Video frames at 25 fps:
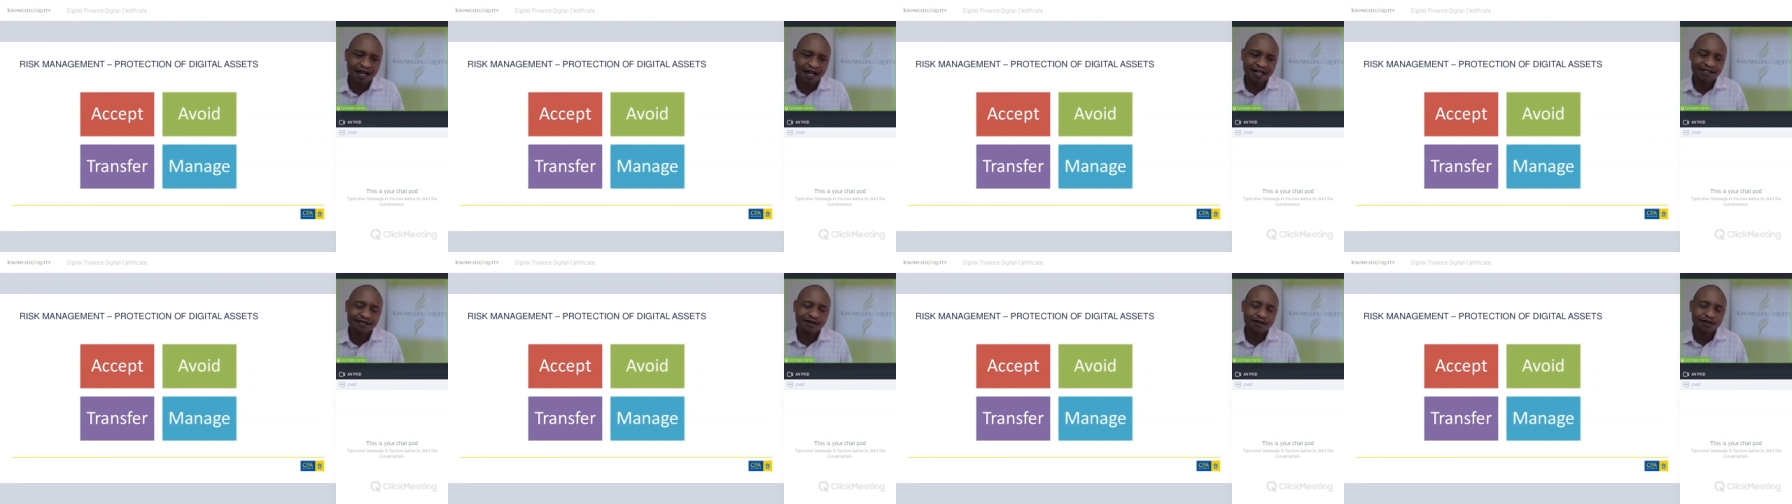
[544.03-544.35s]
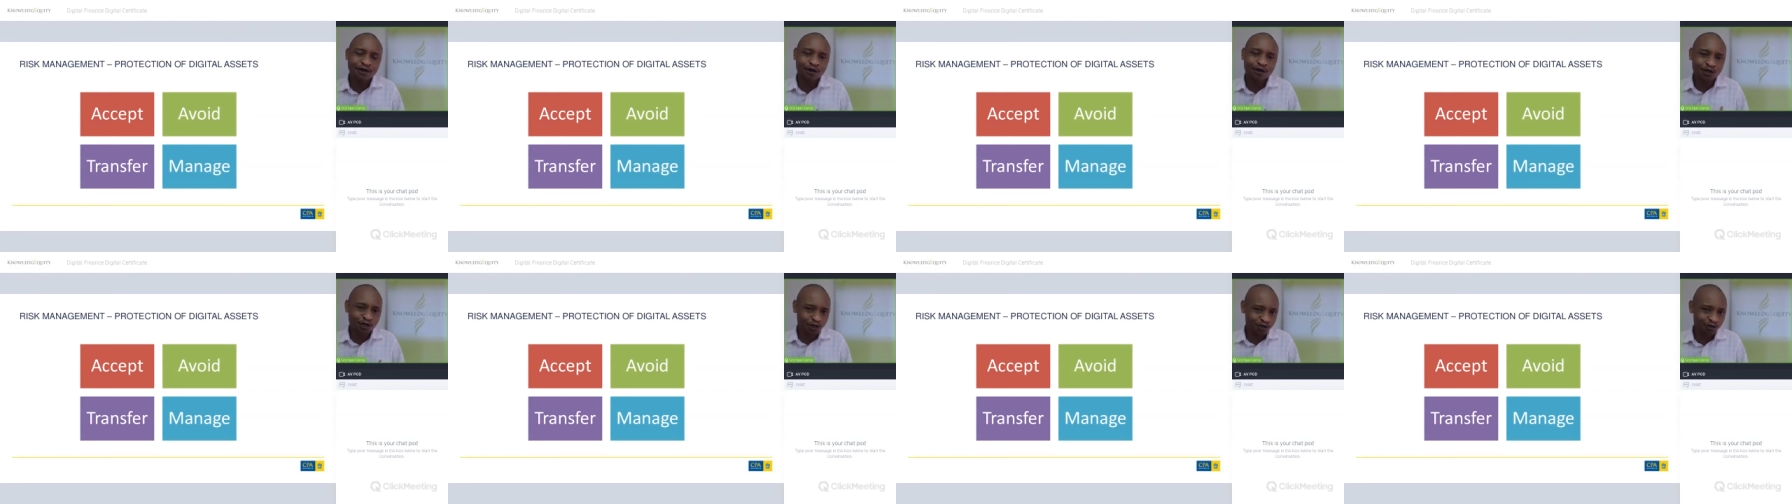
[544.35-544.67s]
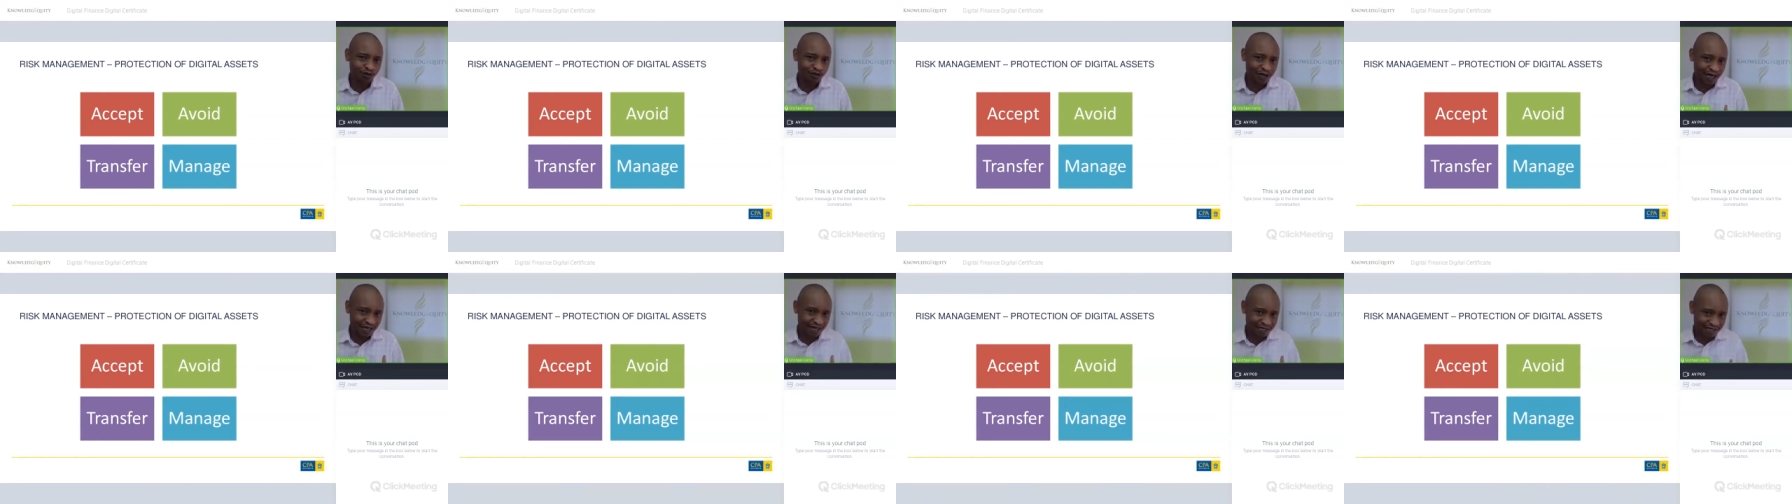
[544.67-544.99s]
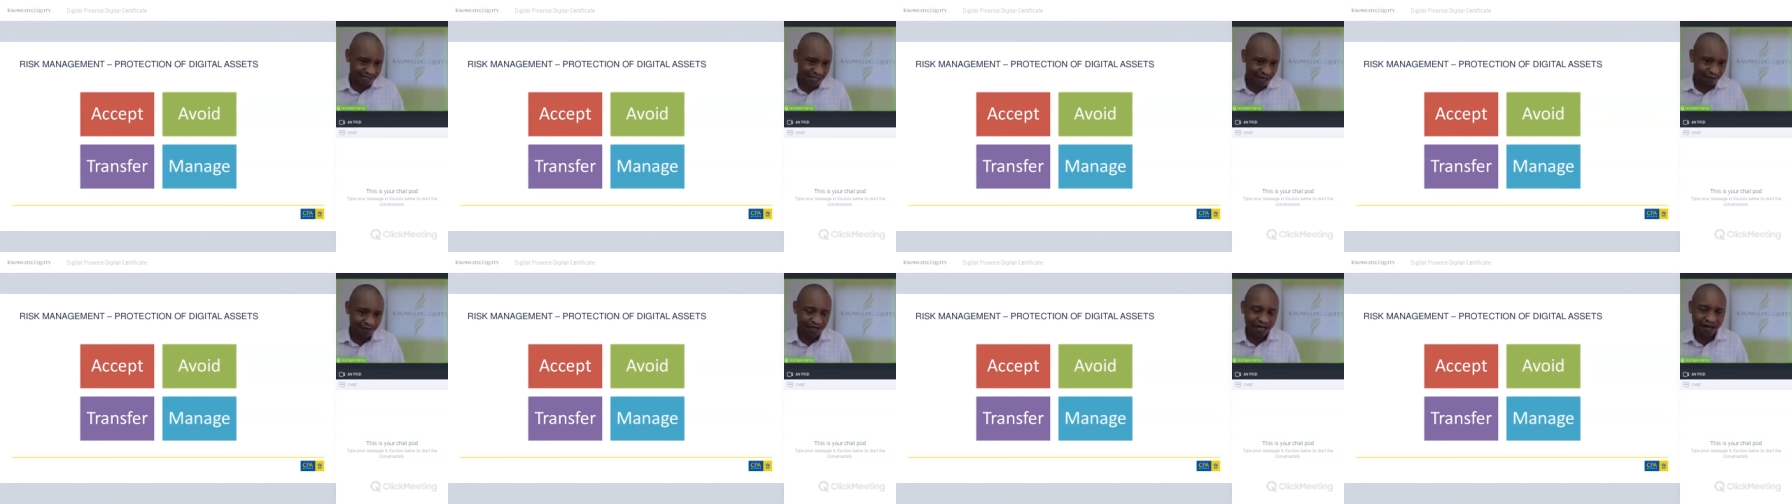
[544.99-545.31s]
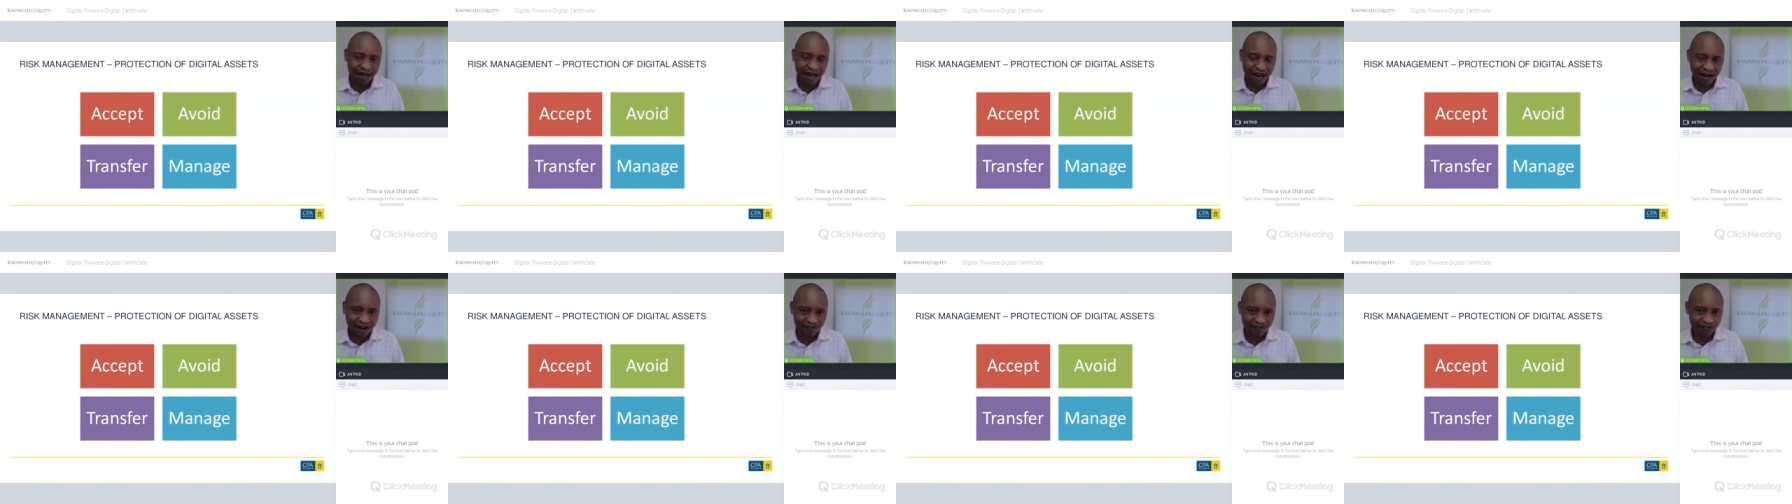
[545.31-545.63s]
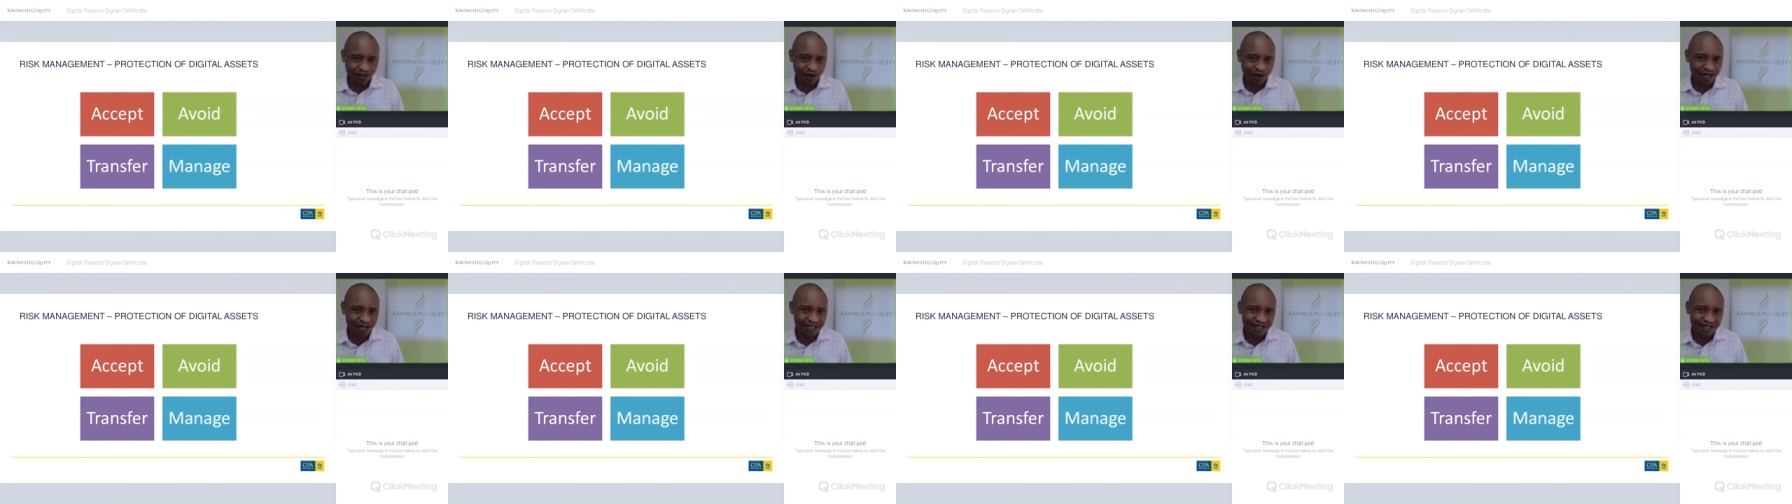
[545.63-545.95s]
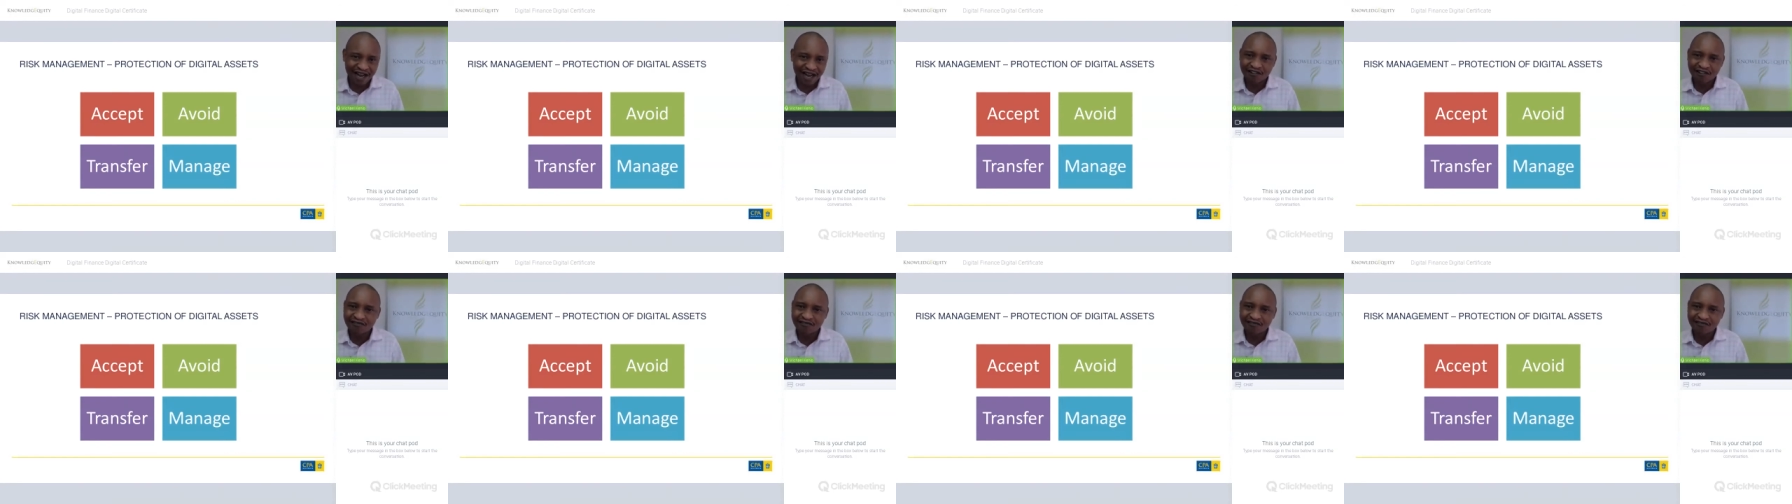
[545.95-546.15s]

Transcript: And so those two, accept and avoid,